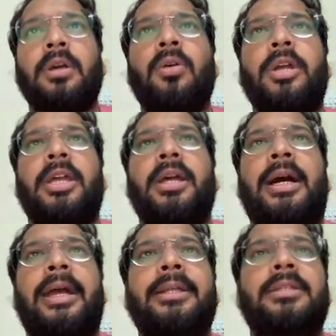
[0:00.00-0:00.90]
Okay,
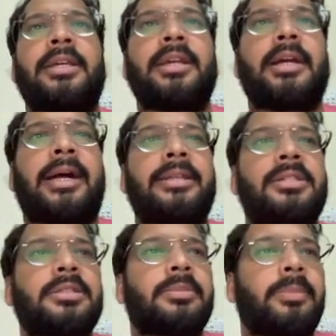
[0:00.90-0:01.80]
I think I
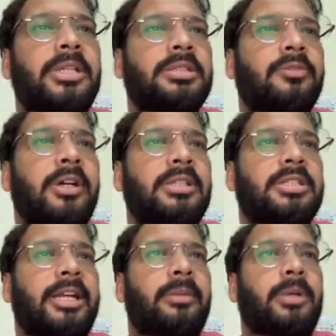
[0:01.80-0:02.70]
just missed one
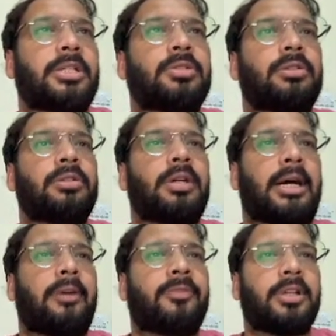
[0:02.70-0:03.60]
statement. So
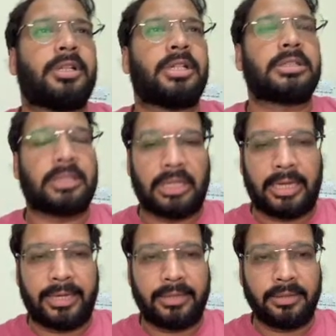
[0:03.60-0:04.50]
after this
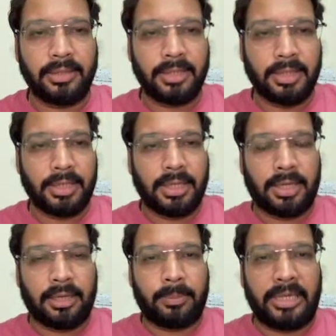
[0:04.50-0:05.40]
line,
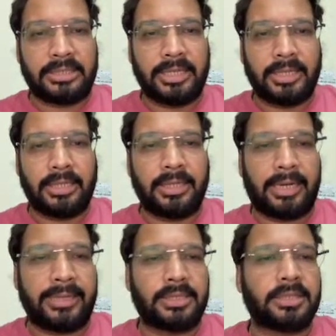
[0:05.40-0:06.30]
basically
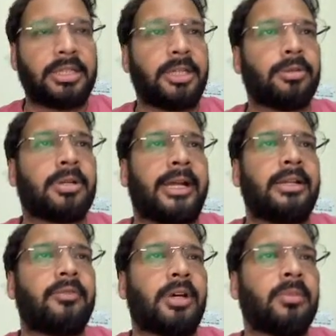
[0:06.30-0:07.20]
I just need to write
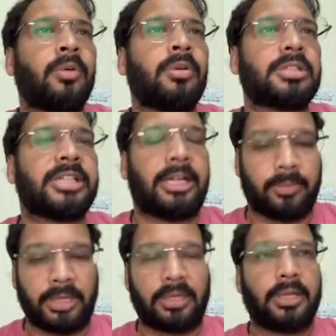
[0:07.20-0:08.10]
one more
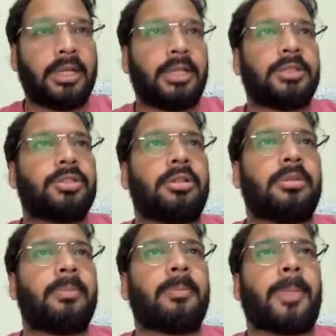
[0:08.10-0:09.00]
statement. So
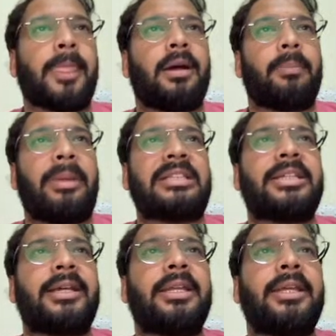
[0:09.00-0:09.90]

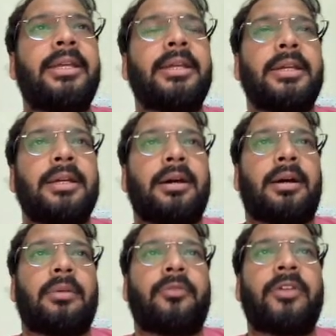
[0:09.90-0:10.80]
basically
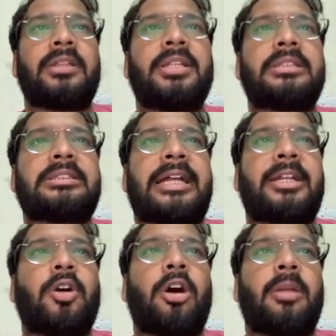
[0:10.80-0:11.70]
with this
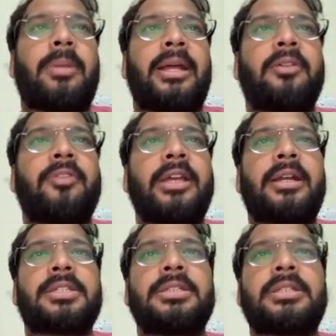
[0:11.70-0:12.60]
set callback, we are
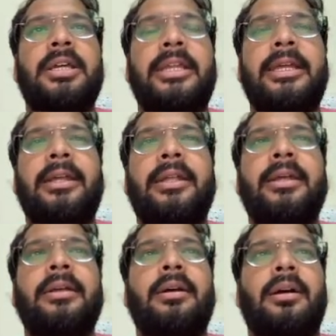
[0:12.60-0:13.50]
just
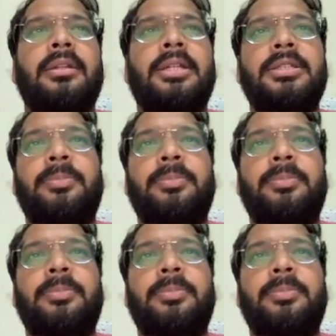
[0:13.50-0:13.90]
creating this